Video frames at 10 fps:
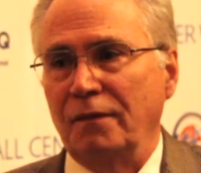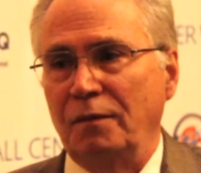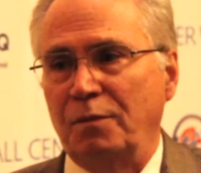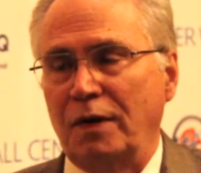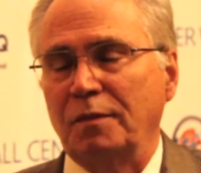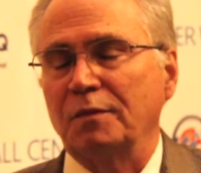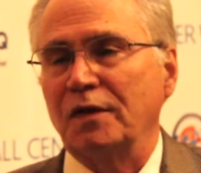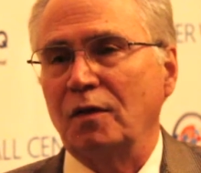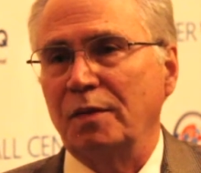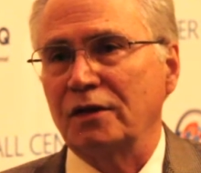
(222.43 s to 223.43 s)
Probably
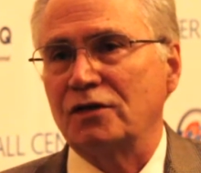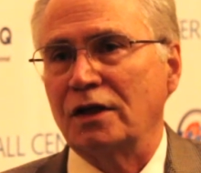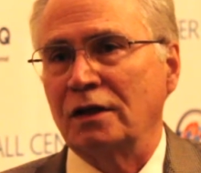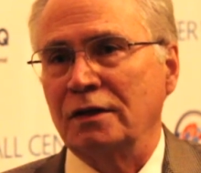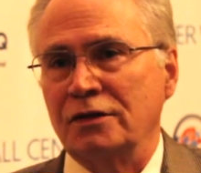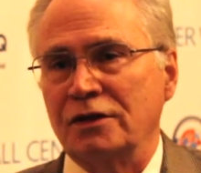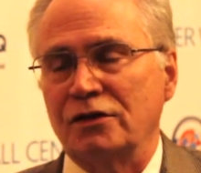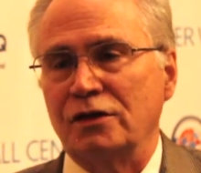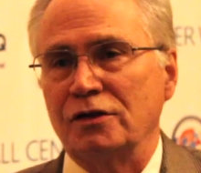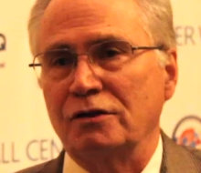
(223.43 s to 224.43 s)
the biggest challenge
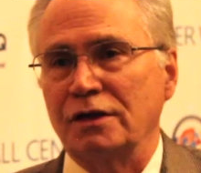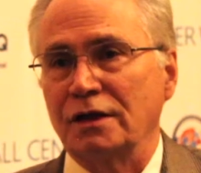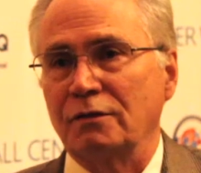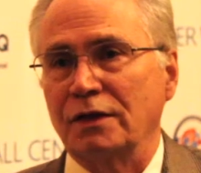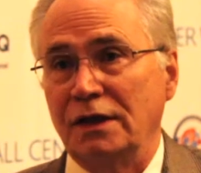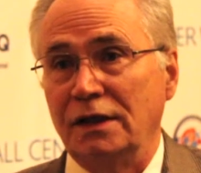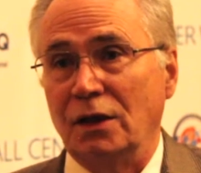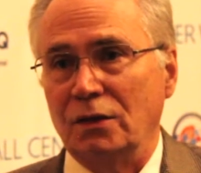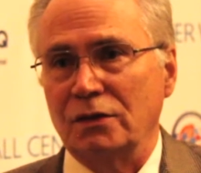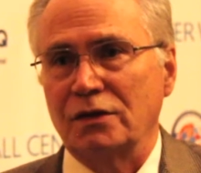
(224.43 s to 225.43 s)
is that you're dealing with
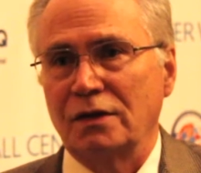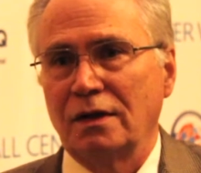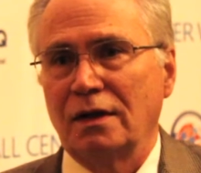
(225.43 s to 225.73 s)
egos.